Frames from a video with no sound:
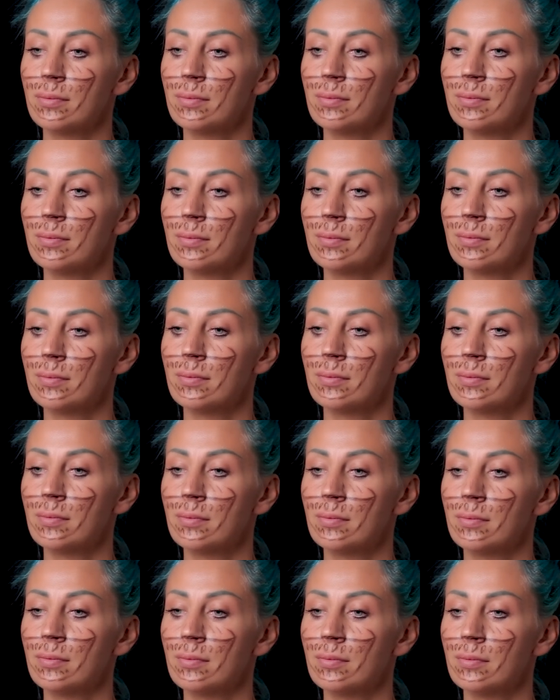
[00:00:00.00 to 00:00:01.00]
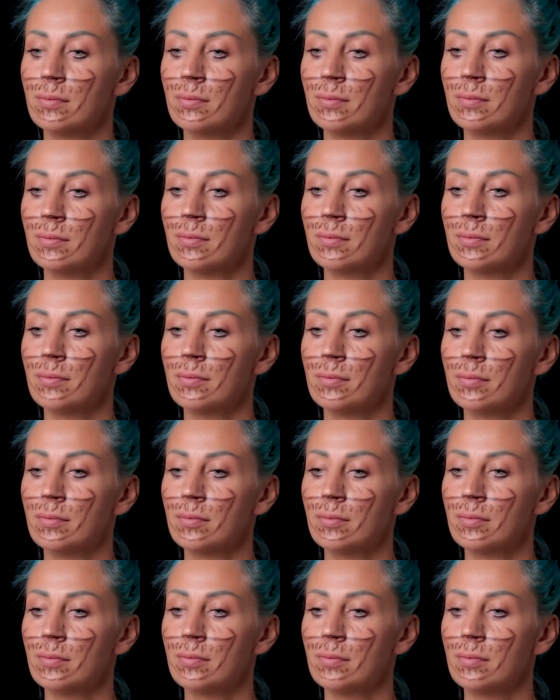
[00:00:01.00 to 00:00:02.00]

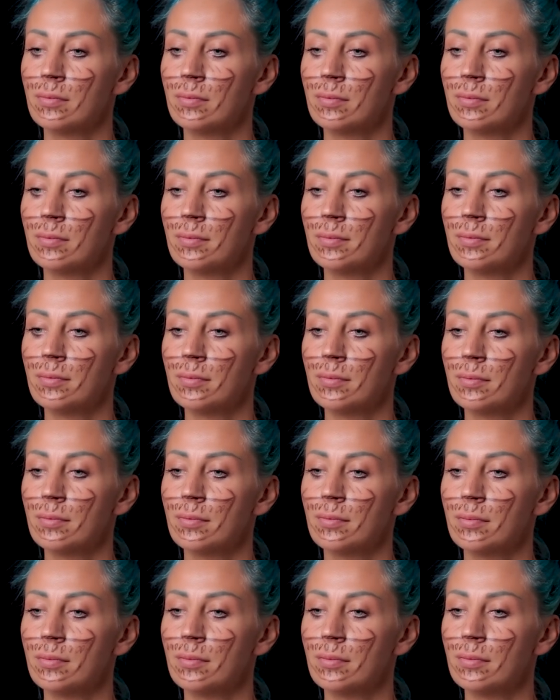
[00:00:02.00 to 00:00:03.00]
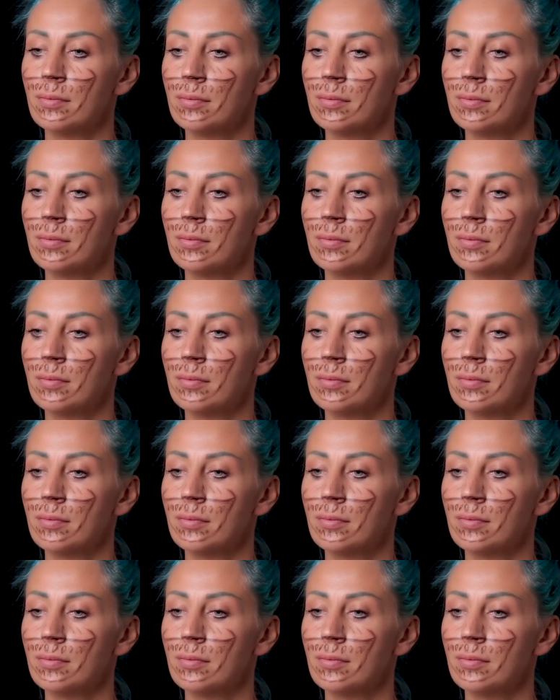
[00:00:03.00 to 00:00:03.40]
[no speech]